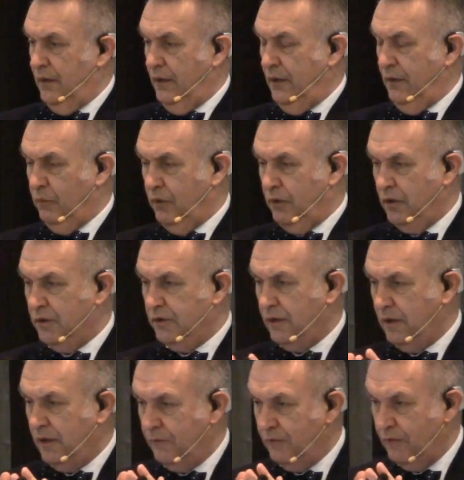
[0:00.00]
In the world
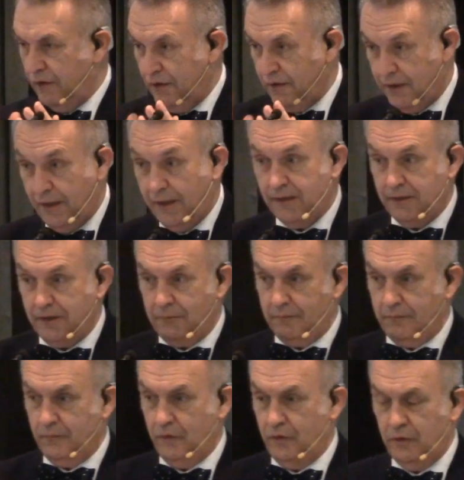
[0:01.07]
of the
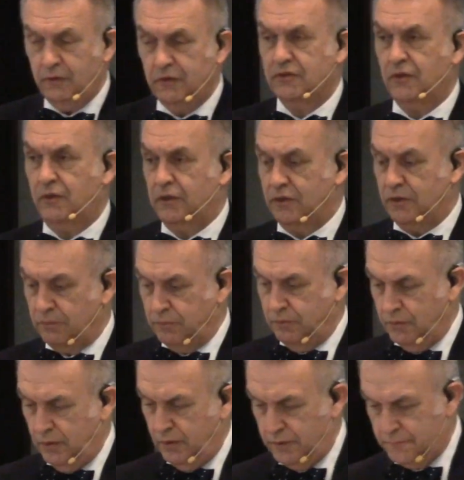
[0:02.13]
kingdom, who is going to
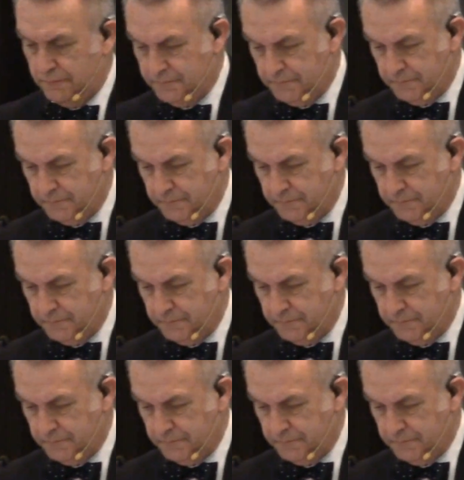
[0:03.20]
rule?